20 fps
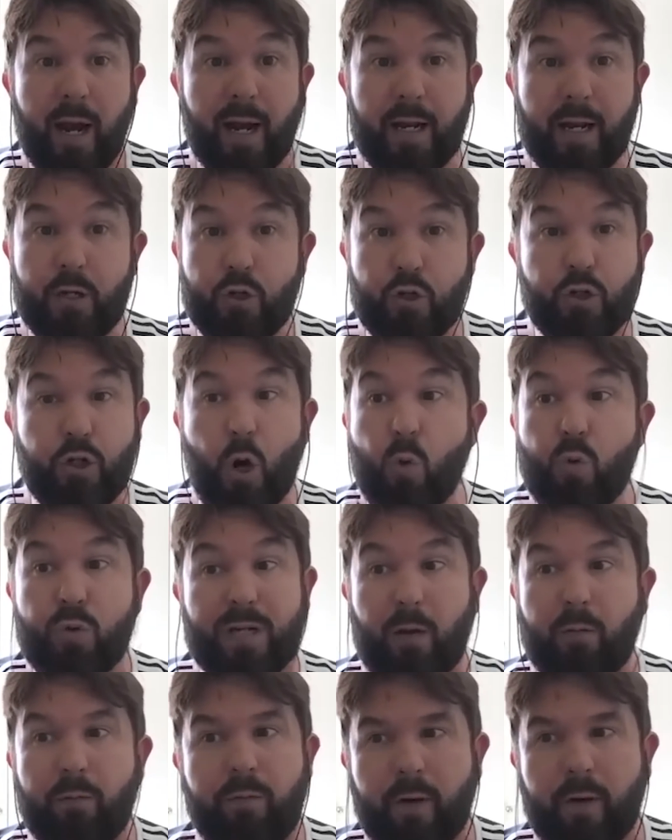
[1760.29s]
and it just goes
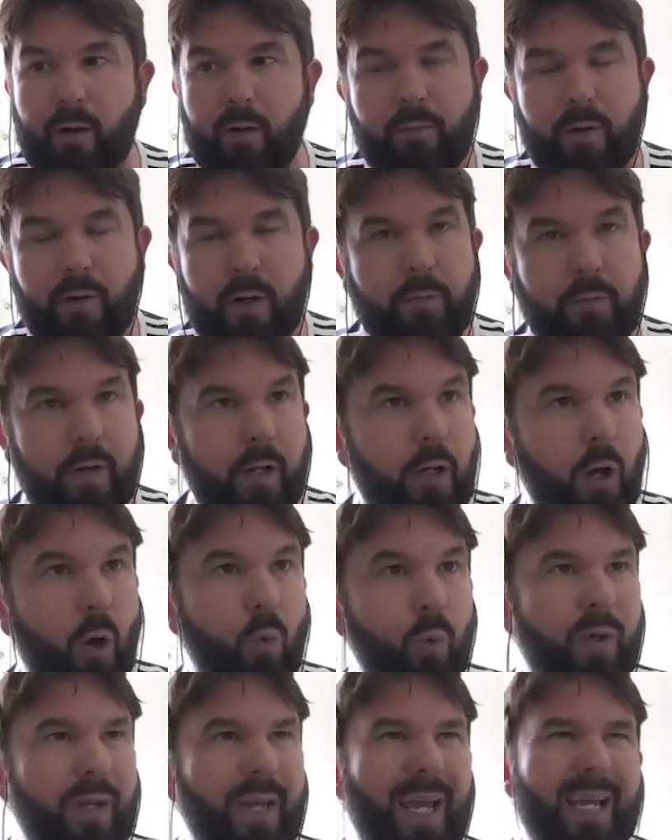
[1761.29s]
out for a
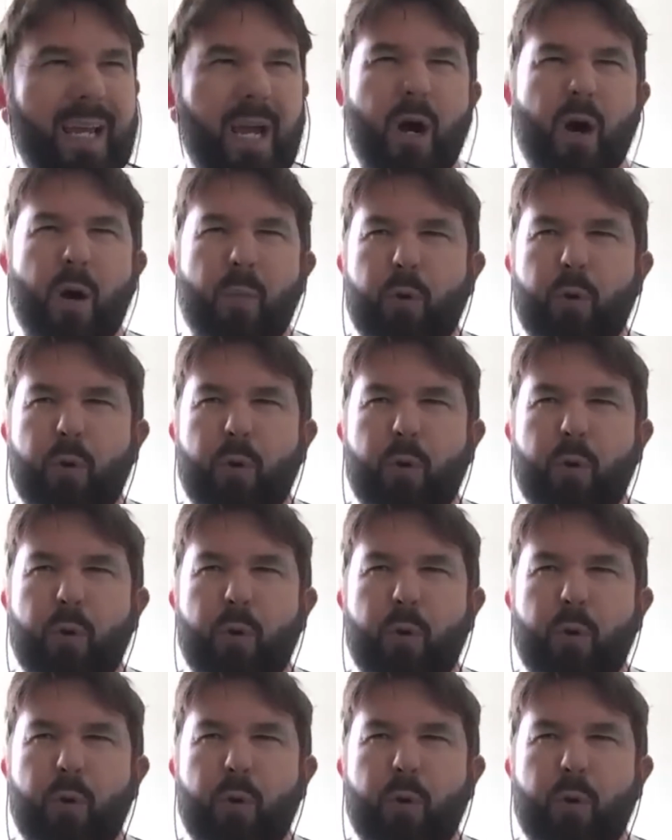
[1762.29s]
goal kick.